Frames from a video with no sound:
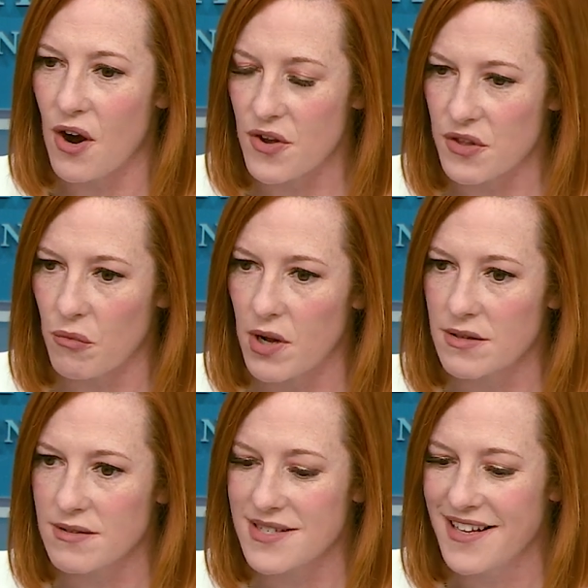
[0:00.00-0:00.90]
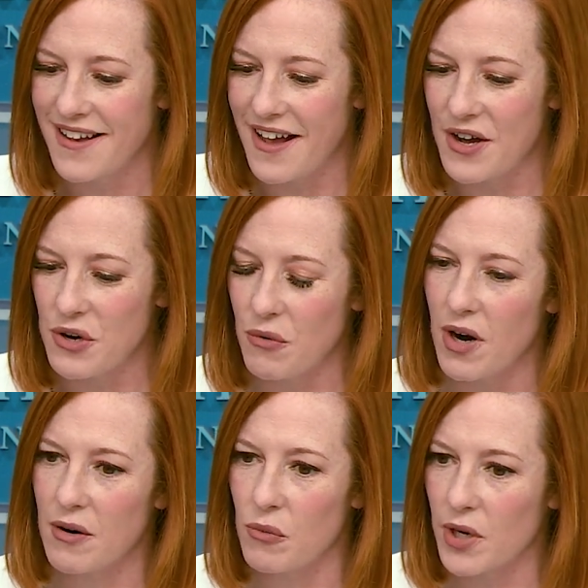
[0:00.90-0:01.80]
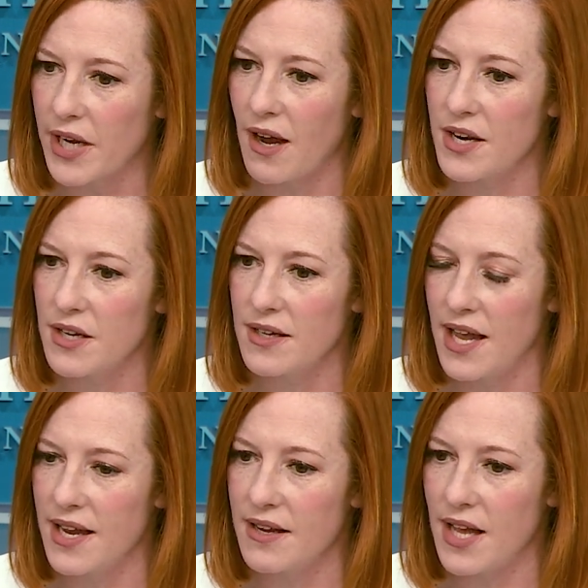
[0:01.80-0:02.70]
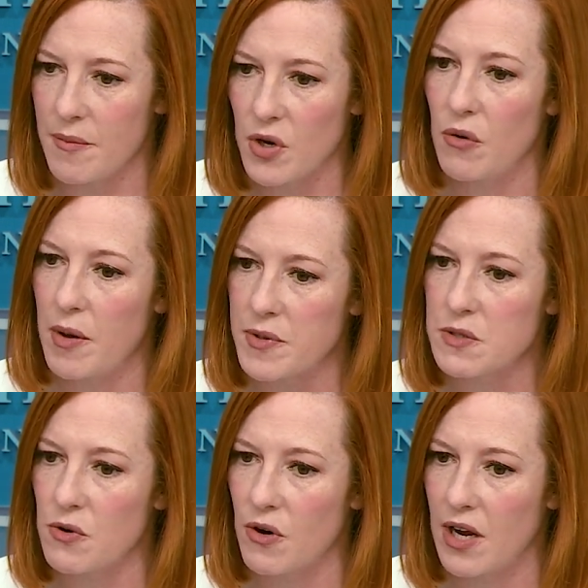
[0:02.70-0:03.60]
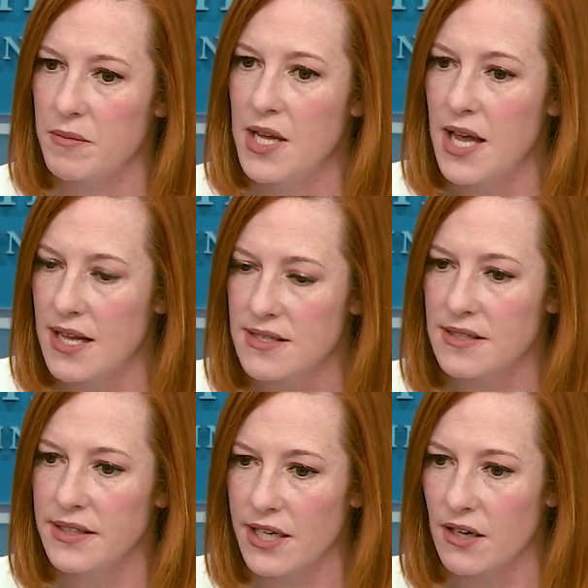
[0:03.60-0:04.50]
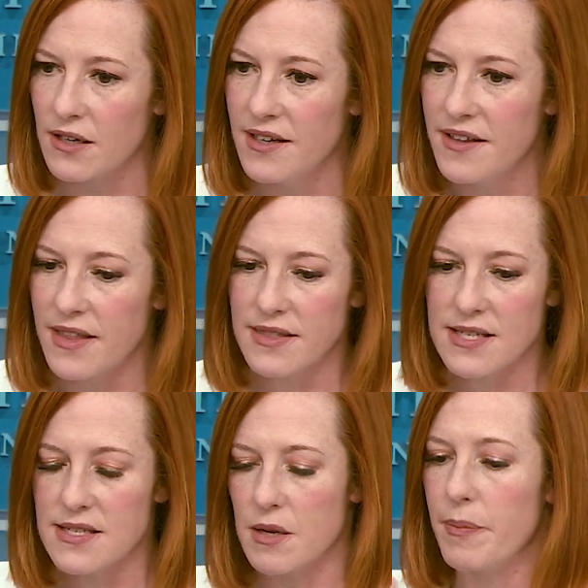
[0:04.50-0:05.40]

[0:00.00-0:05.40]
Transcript: are the ones who are working on a chemical weapons program, it's clear that this is a